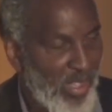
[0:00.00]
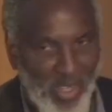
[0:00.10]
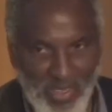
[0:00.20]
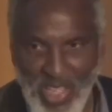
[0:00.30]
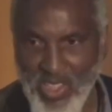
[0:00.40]

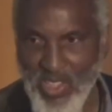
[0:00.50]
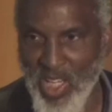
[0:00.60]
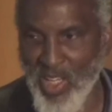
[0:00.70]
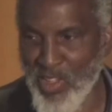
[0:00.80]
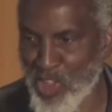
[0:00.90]
That's the
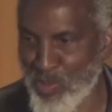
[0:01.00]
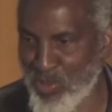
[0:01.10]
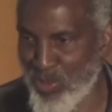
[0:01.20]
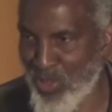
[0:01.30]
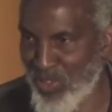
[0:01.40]
challenge that's
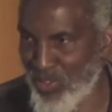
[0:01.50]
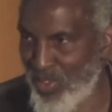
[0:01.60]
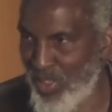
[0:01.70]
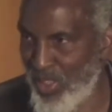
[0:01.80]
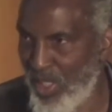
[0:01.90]
before you.
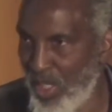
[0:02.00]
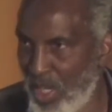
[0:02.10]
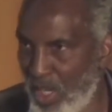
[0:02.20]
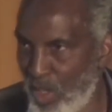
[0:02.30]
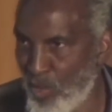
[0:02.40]

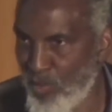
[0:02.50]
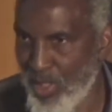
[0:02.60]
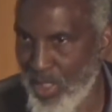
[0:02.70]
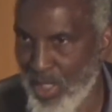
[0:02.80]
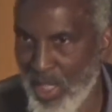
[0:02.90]

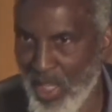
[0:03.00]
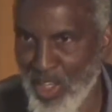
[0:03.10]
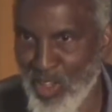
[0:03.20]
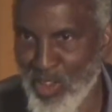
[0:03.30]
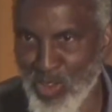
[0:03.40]

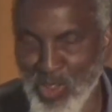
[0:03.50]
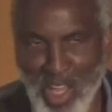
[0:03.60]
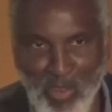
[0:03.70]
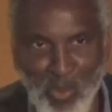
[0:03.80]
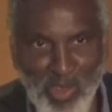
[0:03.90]
And you
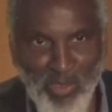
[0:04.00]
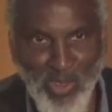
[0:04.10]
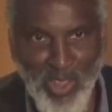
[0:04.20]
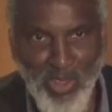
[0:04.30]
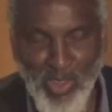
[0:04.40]
have wonderful
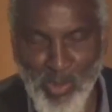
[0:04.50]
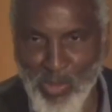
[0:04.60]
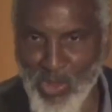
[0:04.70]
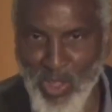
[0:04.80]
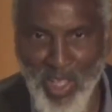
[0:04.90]
leaders,
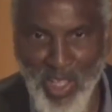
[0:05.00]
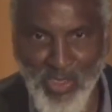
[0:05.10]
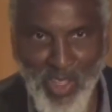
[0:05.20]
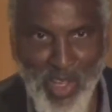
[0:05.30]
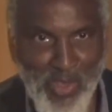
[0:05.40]
but you also
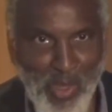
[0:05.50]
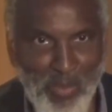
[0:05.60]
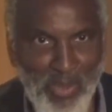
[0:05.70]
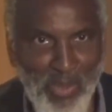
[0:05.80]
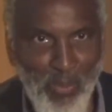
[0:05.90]
have some
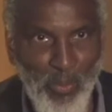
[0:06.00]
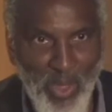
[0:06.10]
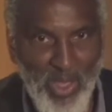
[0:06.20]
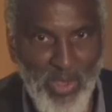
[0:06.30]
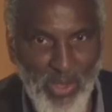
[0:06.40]

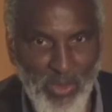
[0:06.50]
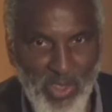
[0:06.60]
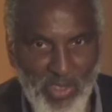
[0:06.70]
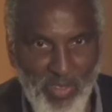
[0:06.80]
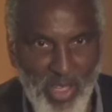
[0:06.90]
really
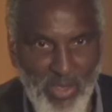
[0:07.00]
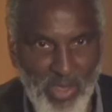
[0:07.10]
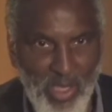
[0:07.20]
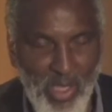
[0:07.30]
serious fights.